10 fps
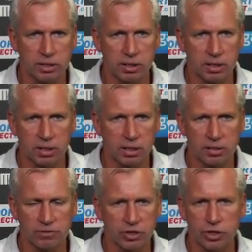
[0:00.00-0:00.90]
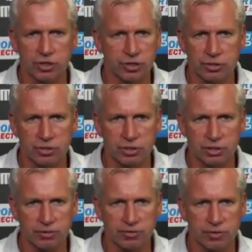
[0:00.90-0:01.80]
versions
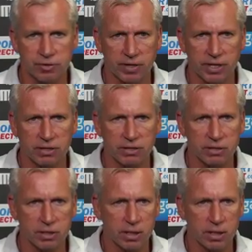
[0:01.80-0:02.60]
of events,